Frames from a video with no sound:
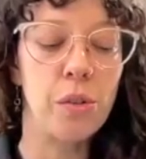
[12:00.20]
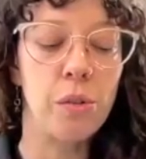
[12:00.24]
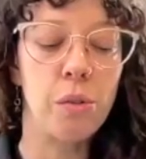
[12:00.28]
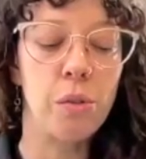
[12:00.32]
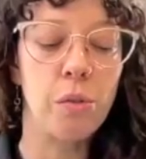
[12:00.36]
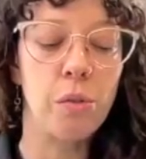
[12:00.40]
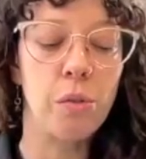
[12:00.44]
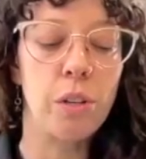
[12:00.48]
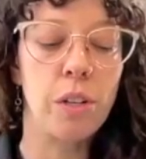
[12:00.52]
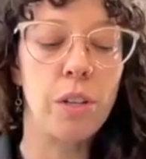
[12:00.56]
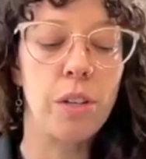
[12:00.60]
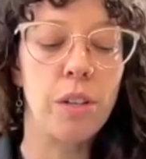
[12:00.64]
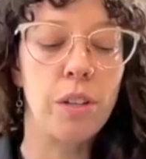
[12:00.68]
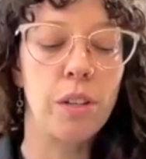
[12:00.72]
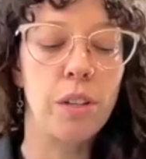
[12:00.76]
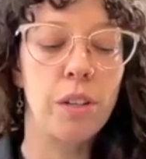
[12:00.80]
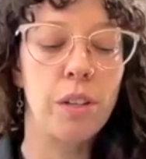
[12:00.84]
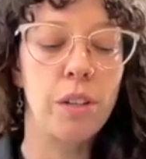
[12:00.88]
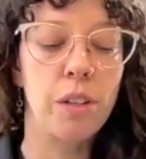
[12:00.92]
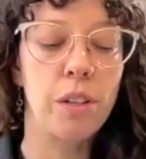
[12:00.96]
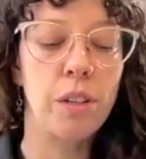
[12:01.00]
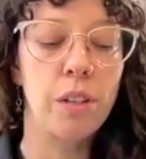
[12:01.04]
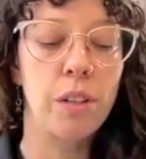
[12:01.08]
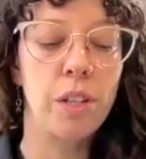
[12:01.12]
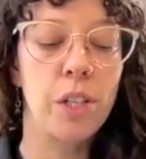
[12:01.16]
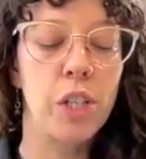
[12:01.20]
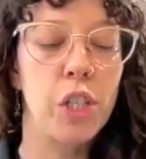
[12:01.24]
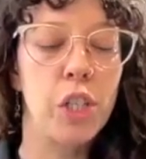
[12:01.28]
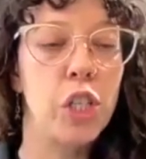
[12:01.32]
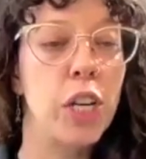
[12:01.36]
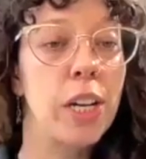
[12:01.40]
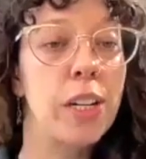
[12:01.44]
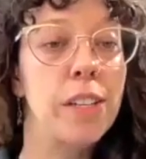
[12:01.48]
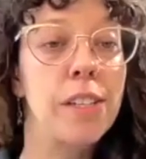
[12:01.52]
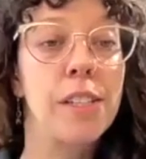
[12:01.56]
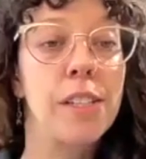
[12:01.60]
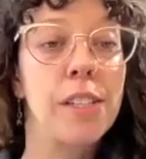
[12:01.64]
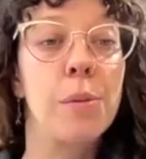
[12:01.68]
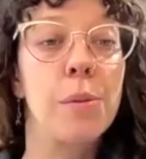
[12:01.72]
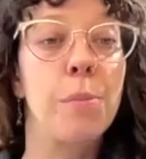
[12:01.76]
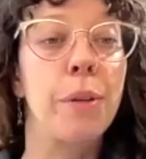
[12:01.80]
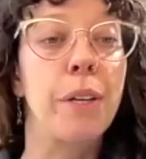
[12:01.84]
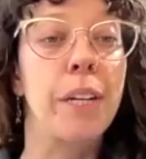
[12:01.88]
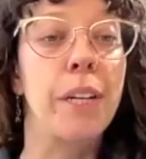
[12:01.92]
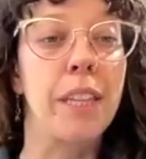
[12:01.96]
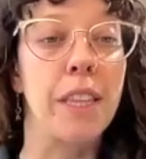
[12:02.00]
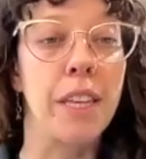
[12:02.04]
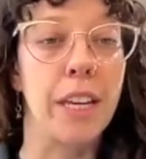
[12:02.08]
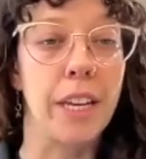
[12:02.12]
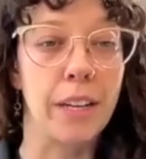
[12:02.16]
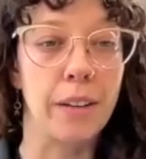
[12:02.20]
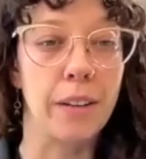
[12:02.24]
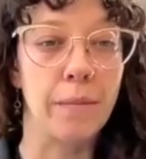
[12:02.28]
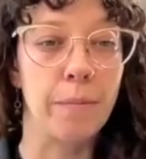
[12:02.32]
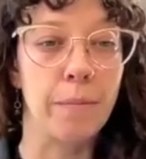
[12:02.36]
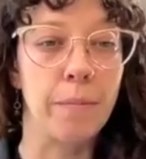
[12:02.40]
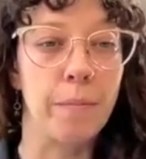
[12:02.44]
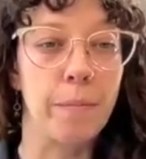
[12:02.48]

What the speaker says: to just breathing.